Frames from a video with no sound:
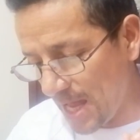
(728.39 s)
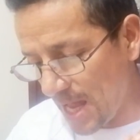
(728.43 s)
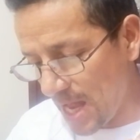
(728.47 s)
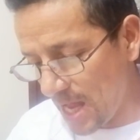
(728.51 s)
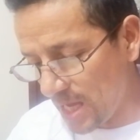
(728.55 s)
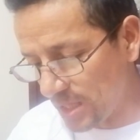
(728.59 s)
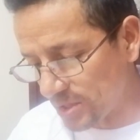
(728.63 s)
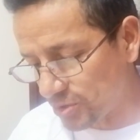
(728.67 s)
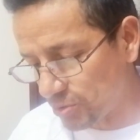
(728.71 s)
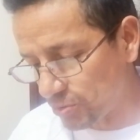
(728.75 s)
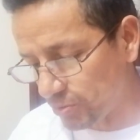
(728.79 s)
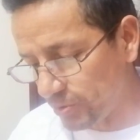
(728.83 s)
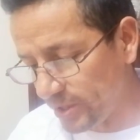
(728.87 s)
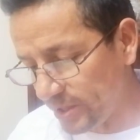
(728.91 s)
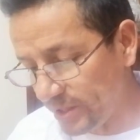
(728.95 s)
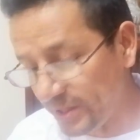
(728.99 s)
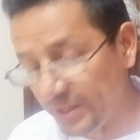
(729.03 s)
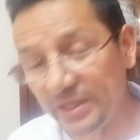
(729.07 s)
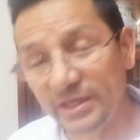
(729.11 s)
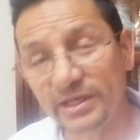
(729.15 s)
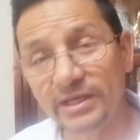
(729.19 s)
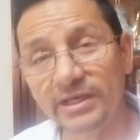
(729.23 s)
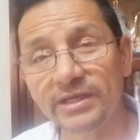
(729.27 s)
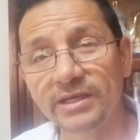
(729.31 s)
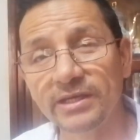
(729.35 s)
a
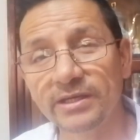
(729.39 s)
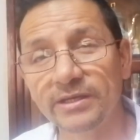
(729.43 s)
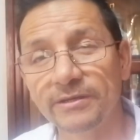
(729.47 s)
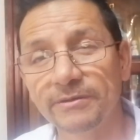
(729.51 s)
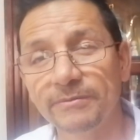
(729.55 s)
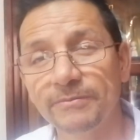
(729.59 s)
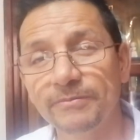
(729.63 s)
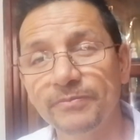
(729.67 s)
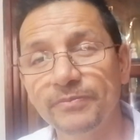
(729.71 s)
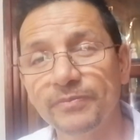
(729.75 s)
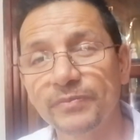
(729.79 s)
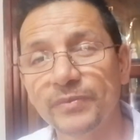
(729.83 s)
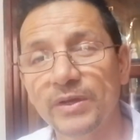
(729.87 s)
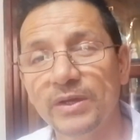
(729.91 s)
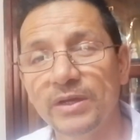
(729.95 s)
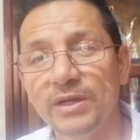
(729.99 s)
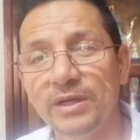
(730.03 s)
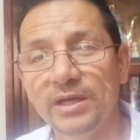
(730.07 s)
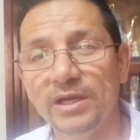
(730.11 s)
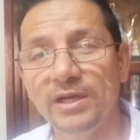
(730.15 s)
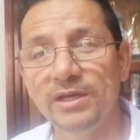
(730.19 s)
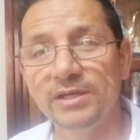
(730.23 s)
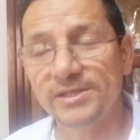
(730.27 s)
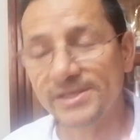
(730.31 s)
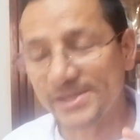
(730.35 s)
drink,
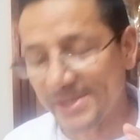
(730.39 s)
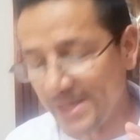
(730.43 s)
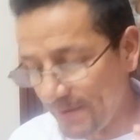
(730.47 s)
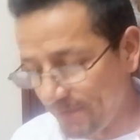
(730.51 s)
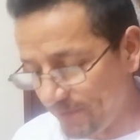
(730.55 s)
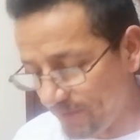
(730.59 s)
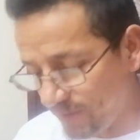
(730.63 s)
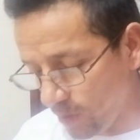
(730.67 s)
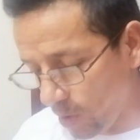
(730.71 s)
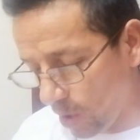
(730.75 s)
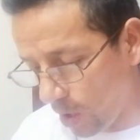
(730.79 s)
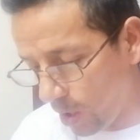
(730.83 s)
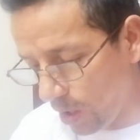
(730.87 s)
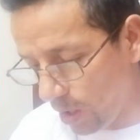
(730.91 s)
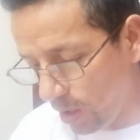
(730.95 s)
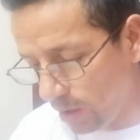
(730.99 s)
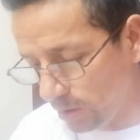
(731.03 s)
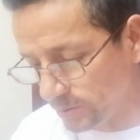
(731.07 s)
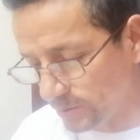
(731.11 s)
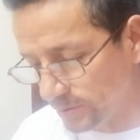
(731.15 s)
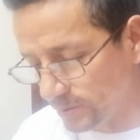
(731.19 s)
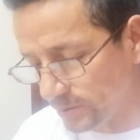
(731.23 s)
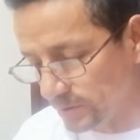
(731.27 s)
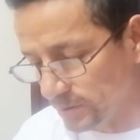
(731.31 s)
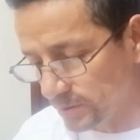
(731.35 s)
it's a
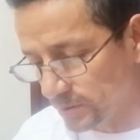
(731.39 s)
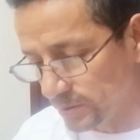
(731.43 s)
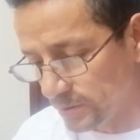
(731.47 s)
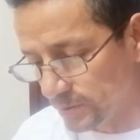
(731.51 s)
fun